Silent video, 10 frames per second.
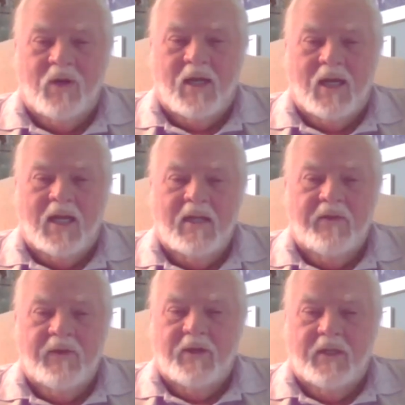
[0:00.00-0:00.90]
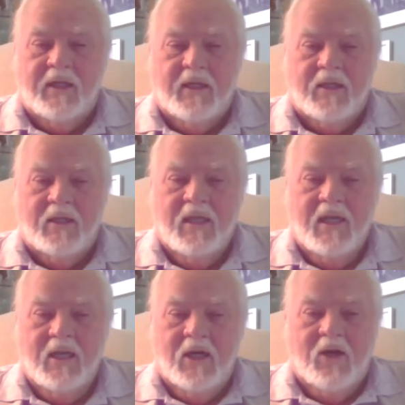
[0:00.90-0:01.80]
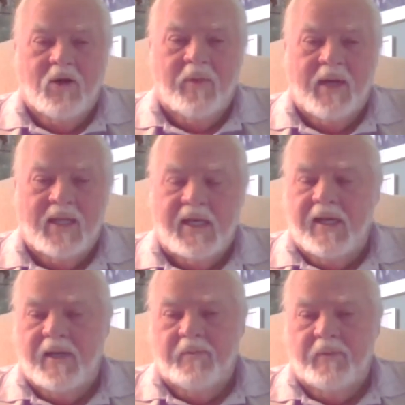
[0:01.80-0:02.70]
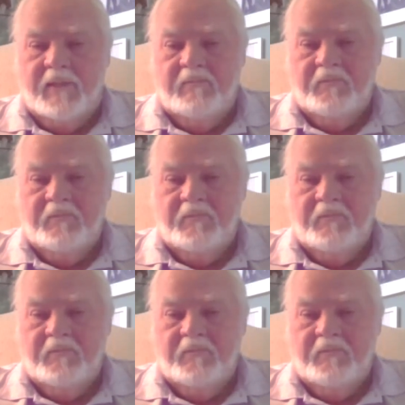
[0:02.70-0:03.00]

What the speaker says: loved to learn about that. But